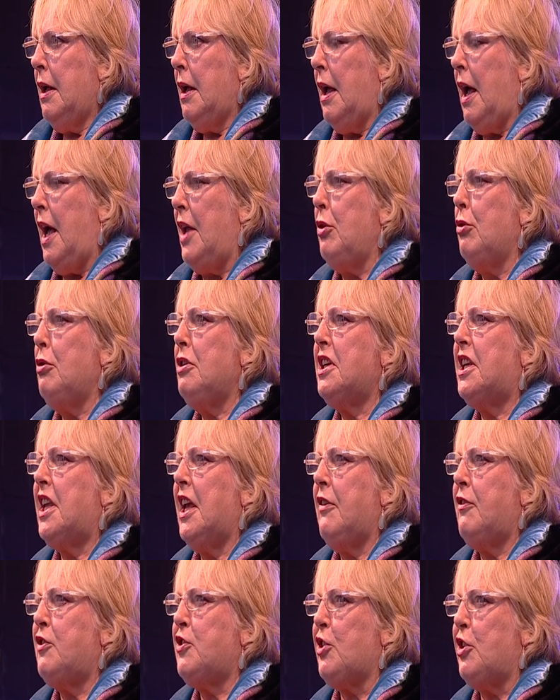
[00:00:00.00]
I know it
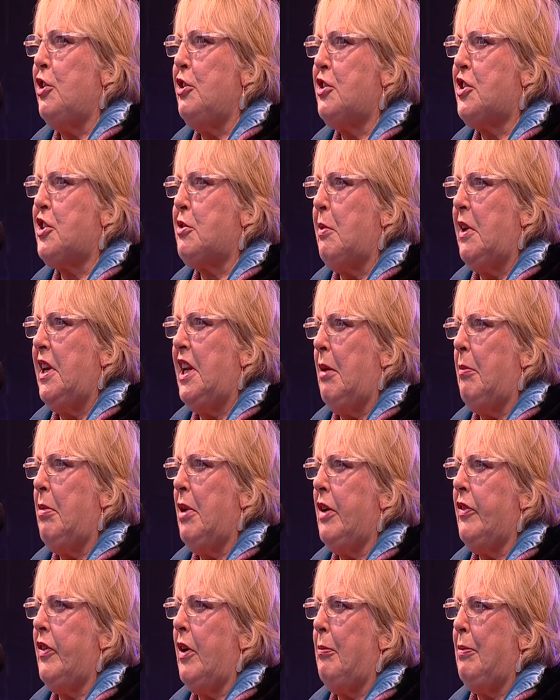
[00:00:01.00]
gave John Swinney a bit
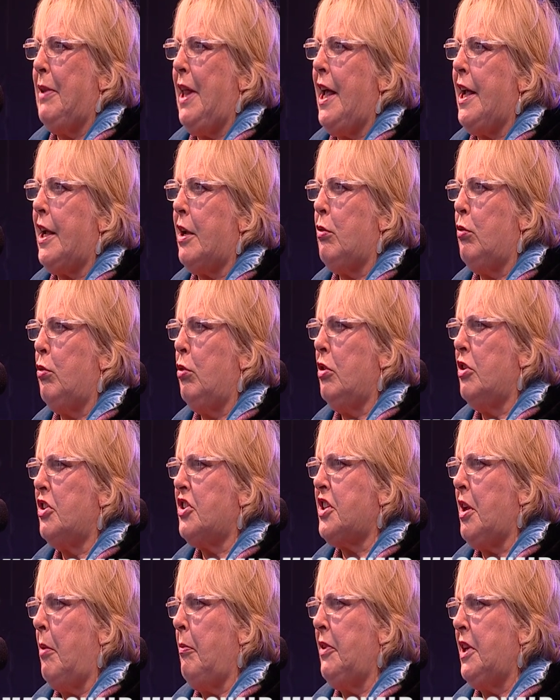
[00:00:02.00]
of a black hole or
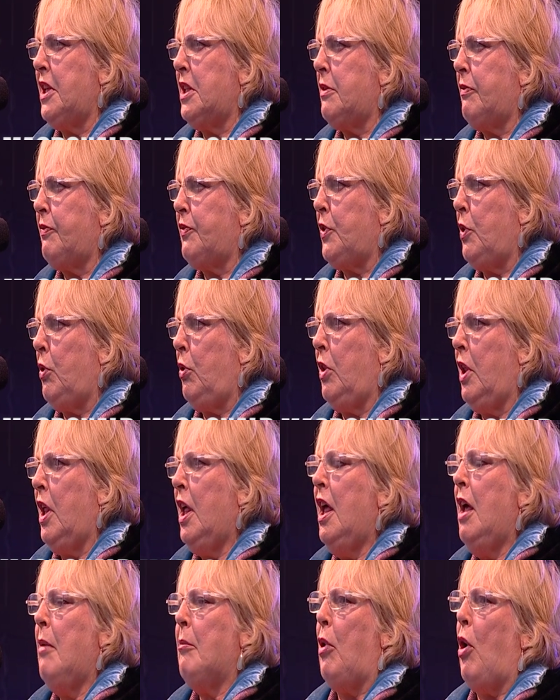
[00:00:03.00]
something to fill,
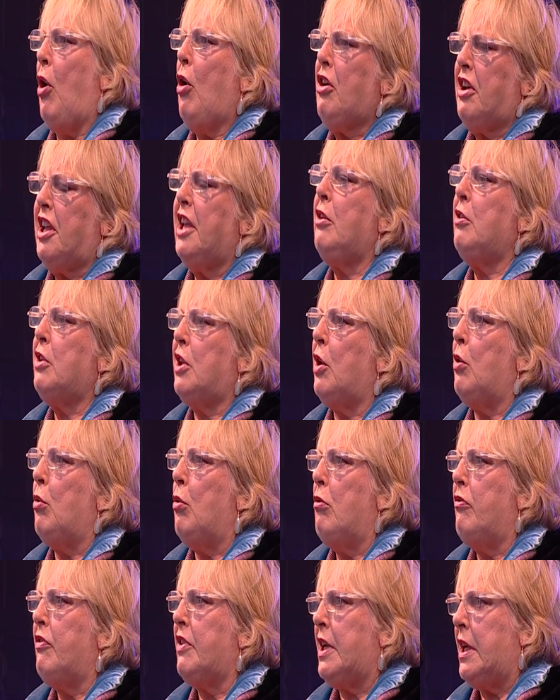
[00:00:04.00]
but oh, he'll get
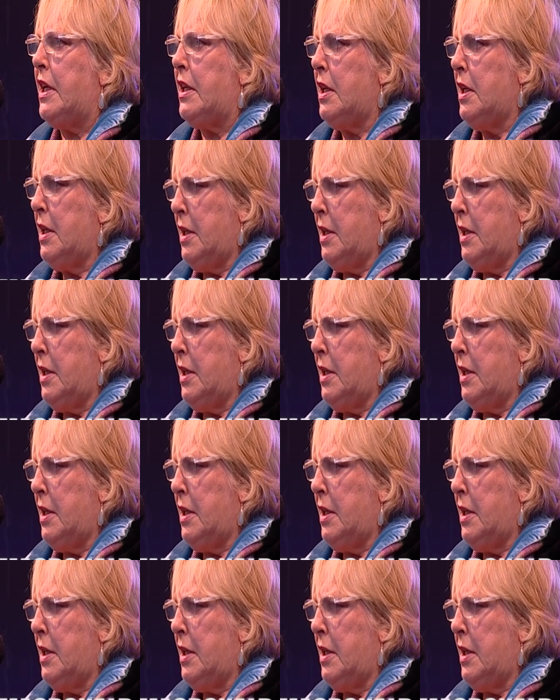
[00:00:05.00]
over it.